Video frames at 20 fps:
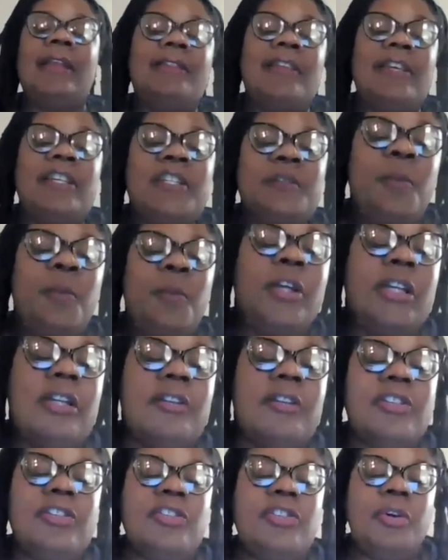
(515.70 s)
At this point
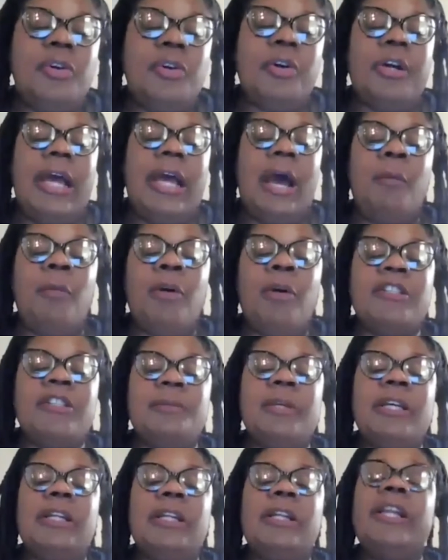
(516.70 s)
in the story, I want
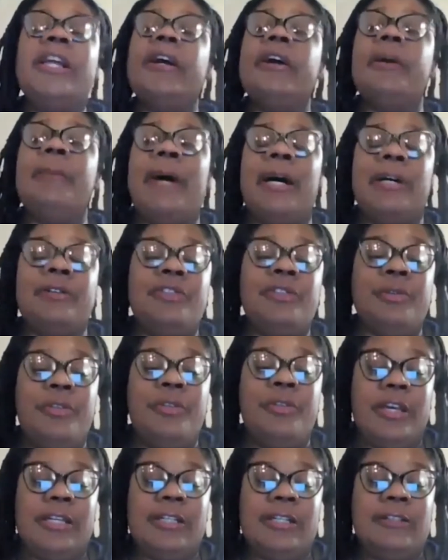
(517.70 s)
to be clear about two
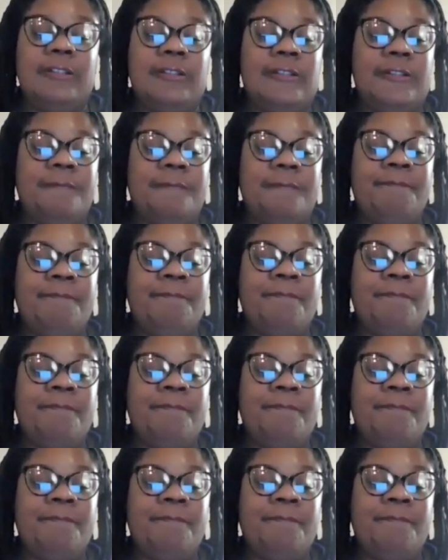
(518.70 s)
things